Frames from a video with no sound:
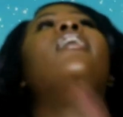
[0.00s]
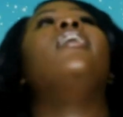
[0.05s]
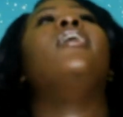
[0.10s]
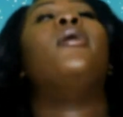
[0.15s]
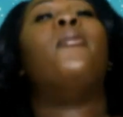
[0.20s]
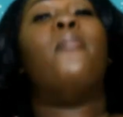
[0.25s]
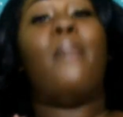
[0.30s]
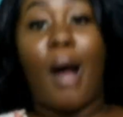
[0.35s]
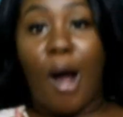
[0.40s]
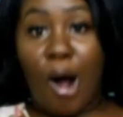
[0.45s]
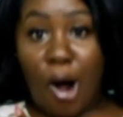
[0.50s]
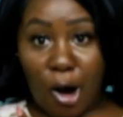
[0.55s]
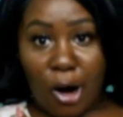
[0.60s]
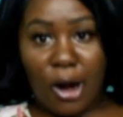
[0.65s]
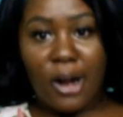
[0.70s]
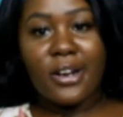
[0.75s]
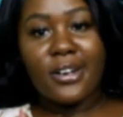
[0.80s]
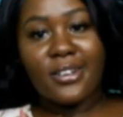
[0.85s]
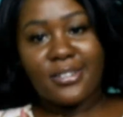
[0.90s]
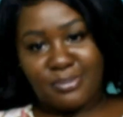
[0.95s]
My
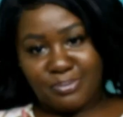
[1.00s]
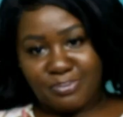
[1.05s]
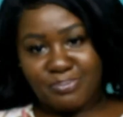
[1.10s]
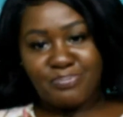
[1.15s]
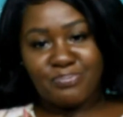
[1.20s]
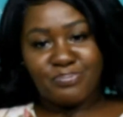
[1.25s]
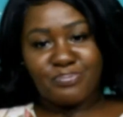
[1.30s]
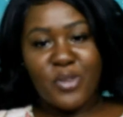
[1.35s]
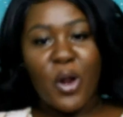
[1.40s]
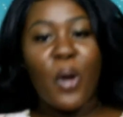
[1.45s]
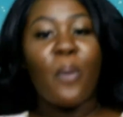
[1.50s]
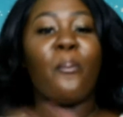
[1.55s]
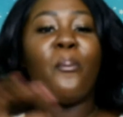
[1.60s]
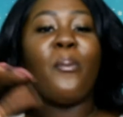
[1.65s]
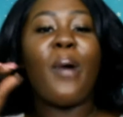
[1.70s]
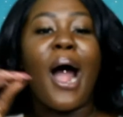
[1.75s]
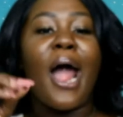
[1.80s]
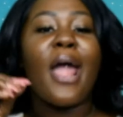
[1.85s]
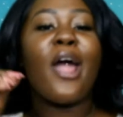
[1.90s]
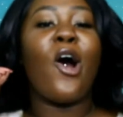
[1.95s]

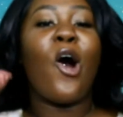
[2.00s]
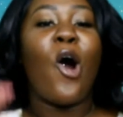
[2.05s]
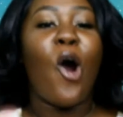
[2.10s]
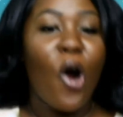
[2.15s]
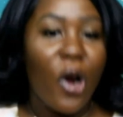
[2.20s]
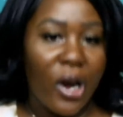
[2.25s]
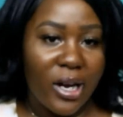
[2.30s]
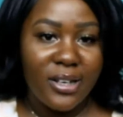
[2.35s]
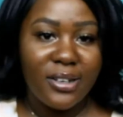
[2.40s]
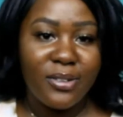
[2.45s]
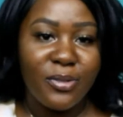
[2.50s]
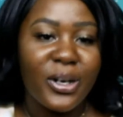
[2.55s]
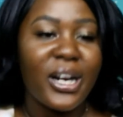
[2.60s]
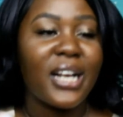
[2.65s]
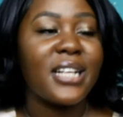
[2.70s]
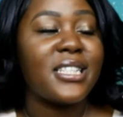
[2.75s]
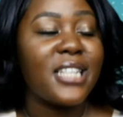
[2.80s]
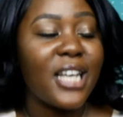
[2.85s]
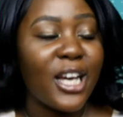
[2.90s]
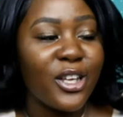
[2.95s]
heart. When
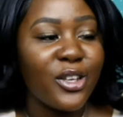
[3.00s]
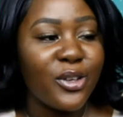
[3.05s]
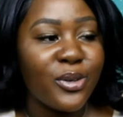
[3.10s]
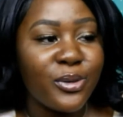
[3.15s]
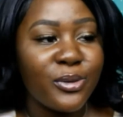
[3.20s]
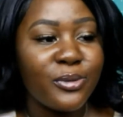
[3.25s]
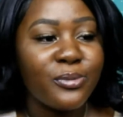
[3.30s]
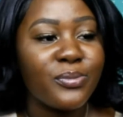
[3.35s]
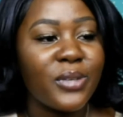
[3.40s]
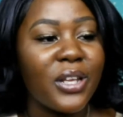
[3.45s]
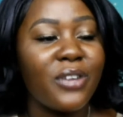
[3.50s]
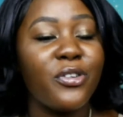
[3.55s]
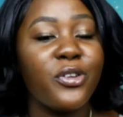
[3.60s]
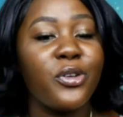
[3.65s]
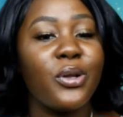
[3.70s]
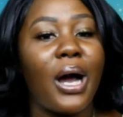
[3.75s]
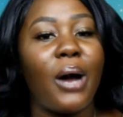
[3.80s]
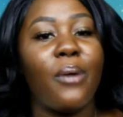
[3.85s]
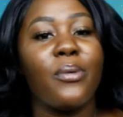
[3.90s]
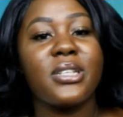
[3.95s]
I tell you, even
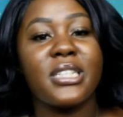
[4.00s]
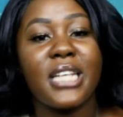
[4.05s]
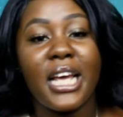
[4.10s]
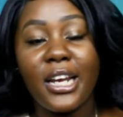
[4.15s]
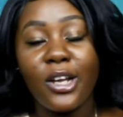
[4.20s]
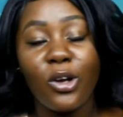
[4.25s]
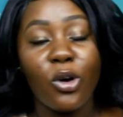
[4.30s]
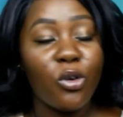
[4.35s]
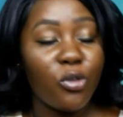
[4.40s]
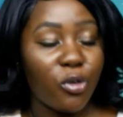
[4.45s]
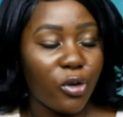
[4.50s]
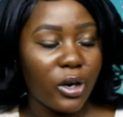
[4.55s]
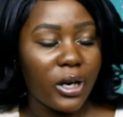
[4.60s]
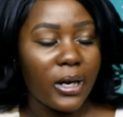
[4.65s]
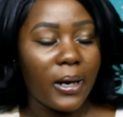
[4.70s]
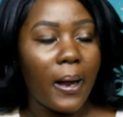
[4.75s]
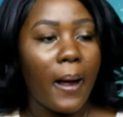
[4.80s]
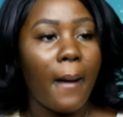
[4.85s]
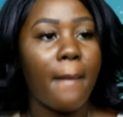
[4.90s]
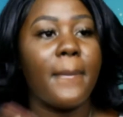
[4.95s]
though I was getting over
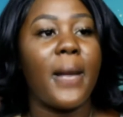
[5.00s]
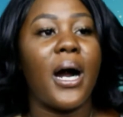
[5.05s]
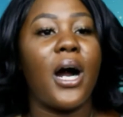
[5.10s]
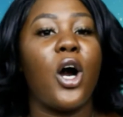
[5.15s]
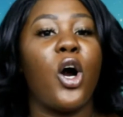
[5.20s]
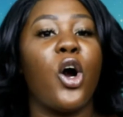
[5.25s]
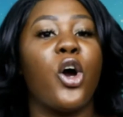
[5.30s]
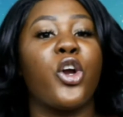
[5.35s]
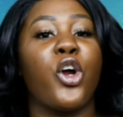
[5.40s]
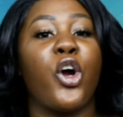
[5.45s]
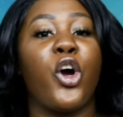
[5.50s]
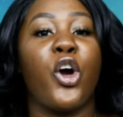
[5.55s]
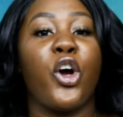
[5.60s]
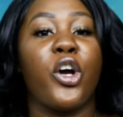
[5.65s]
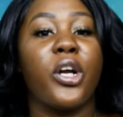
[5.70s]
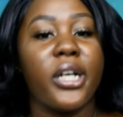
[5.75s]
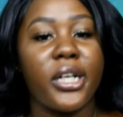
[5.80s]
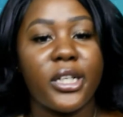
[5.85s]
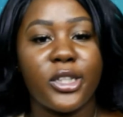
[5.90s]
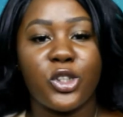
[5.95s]
it, my heart
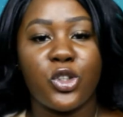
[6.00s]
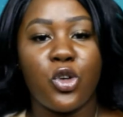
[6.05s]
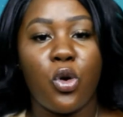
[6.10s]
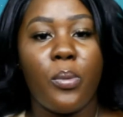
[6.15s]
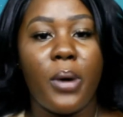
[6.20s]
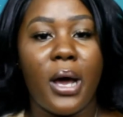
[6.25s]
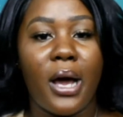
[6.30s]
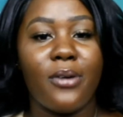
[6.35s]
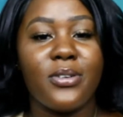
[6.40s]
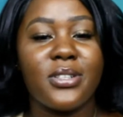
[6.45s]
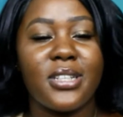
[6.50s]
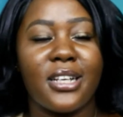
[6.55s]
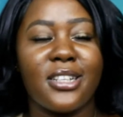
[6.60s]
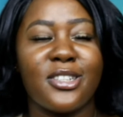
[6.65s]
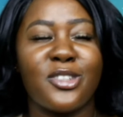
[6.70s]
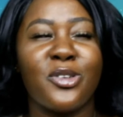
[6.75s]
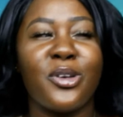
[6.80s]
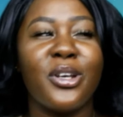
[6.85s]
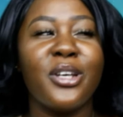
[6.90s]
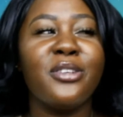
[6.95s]
hurt it so bad. I was like,
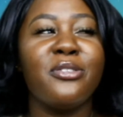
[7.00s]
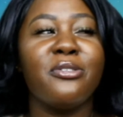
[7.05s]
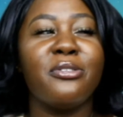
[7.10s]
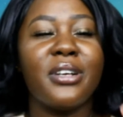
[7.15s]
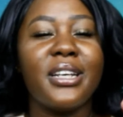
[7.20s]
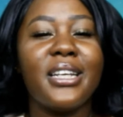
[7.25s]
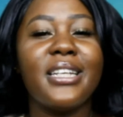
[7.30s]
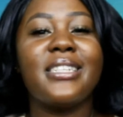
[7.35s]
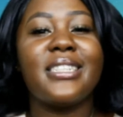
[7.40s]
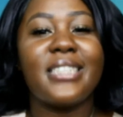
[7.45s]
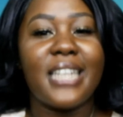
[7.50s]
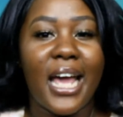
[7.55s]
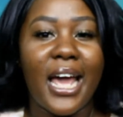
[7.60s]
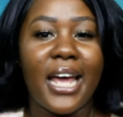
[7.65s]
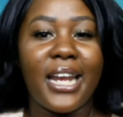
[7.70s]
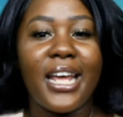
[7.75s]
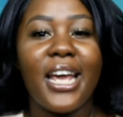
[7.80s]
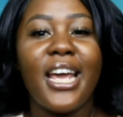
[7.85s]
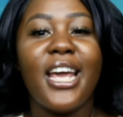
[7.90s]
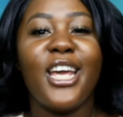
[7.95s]
so he really
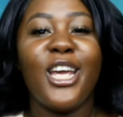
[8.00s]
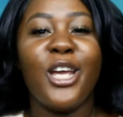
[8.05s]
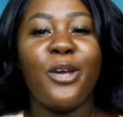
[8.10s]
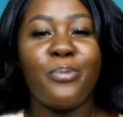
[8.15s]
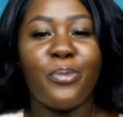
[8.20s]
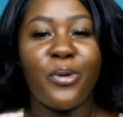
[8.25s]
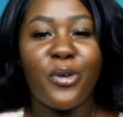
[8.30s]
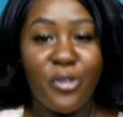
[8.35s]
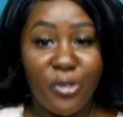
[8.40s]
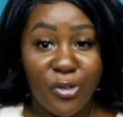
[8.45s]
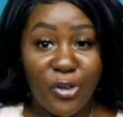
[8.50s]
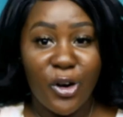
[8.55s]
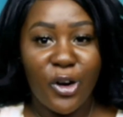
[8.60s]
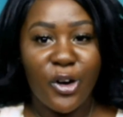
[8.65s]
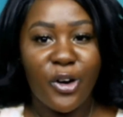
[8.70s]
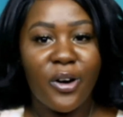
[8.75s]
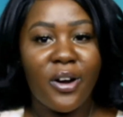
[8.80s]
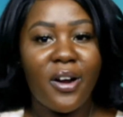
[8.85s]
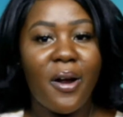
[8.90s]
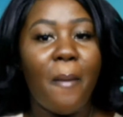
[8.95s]
said he
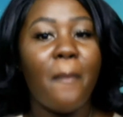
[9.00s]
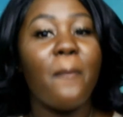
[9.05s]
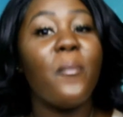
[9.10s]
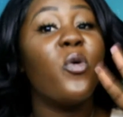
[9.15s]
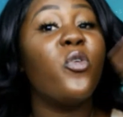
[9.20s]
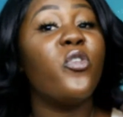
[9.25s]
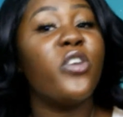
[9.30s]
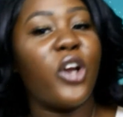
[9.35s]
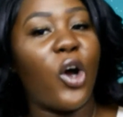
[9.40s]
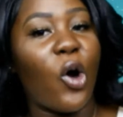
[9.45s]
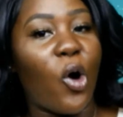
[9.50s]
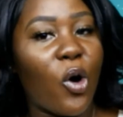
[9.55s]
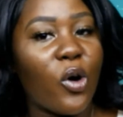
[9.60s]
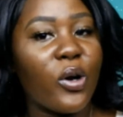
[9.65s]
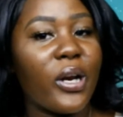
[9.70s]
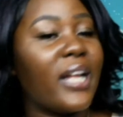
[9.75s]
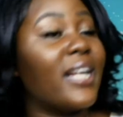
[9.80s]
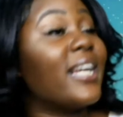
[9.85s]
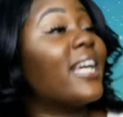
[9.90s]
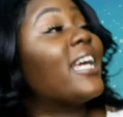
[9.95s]
prefer moving
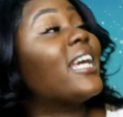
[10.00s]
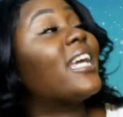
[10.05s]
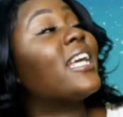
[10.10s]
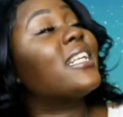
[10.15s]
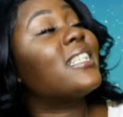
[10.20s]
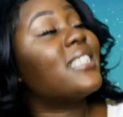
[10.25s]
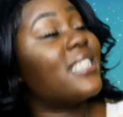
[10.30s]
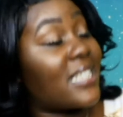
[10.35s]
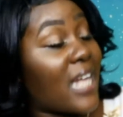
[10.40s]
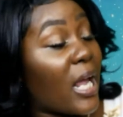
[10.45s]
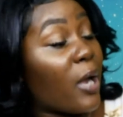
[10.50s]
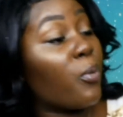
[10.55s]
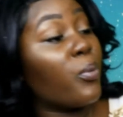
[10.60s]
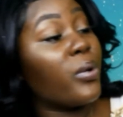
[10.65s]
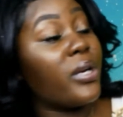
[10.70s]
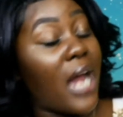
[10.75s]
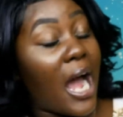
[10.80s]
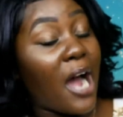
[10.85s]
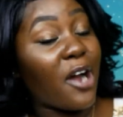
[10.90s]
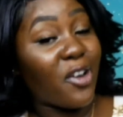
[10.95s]
on and staying
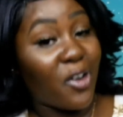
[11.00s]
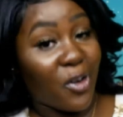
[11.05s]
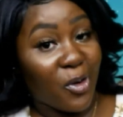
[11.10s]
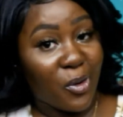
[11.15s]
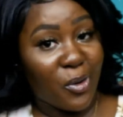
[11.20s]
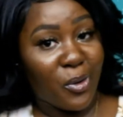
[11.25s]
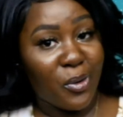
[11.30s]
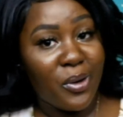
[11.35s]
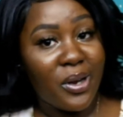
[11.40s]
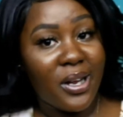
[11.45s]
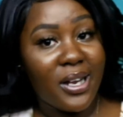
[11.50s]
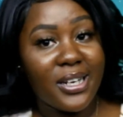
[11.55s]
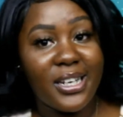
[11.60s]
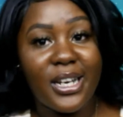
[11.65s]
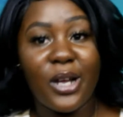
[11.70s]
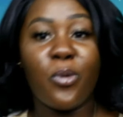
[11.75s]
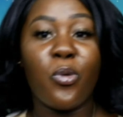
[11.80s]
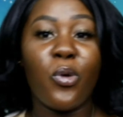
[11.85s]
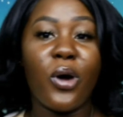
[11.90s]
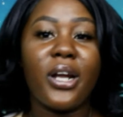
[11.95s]
with that girl
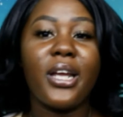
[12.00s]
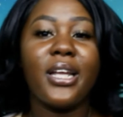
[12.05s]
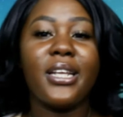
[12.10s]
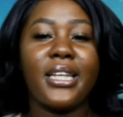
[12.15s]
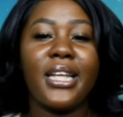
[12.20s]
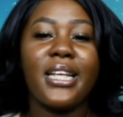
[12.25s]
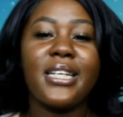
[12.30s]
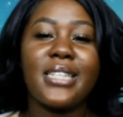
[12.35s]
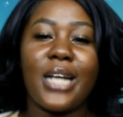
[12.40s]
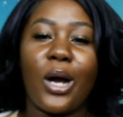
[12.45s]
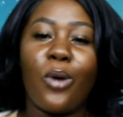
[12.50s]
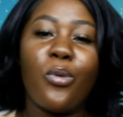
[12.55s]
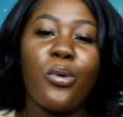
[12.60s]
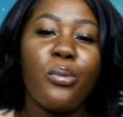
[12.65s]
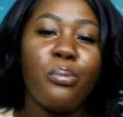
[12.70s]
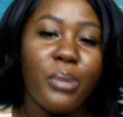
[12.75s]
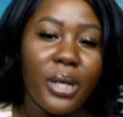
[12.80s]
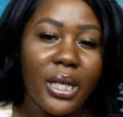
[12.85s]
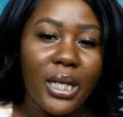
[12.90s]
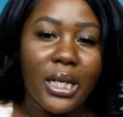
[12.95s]
than working things out with
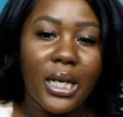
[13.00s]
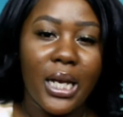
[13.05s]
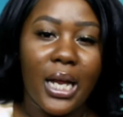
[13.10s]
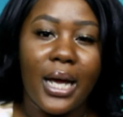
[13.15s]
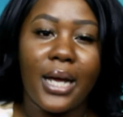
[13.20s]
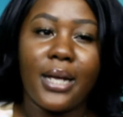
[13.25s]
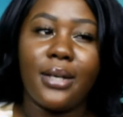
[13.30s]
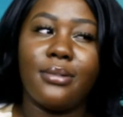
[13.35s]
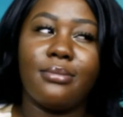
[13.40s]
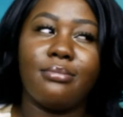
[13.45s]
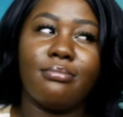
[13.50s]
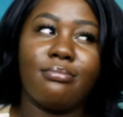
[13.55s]
me, like.